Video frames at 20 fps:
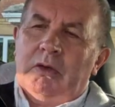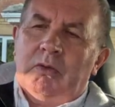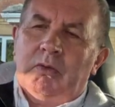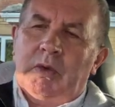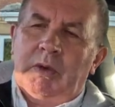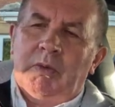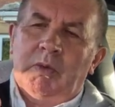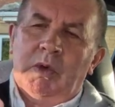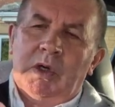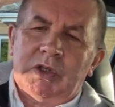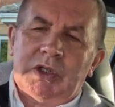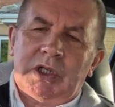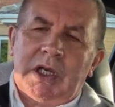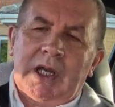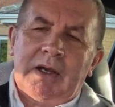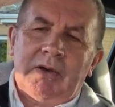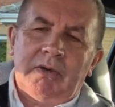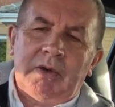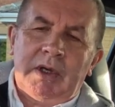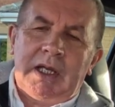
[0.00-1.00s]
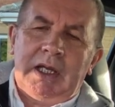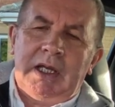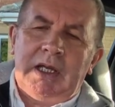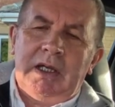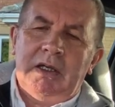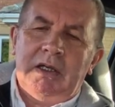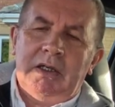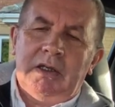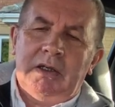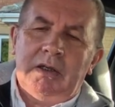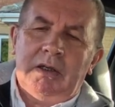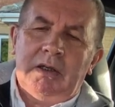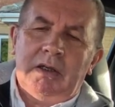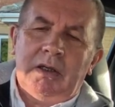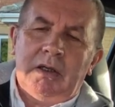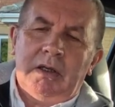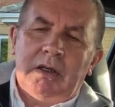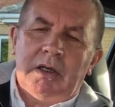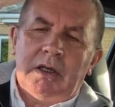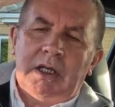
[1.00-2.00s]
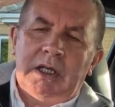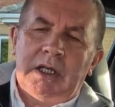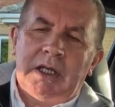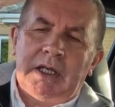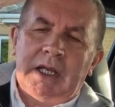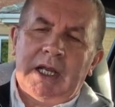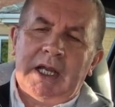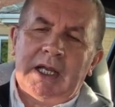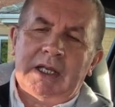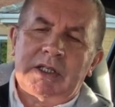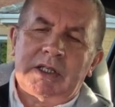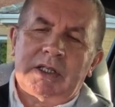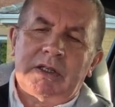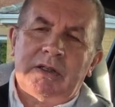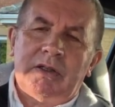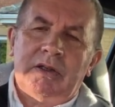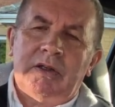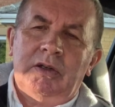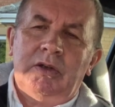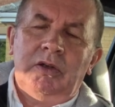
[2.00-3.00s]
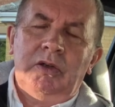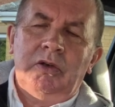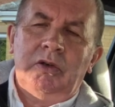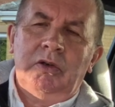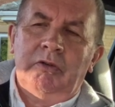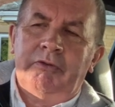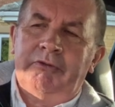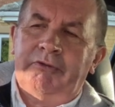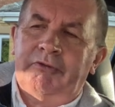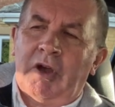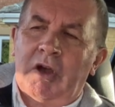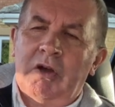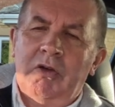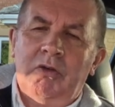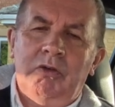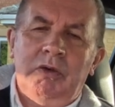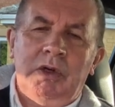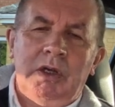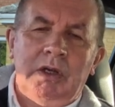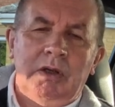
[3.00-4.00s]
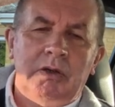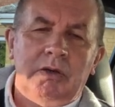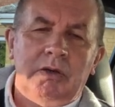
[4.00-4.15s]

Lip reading: We watch out here, connect your phone,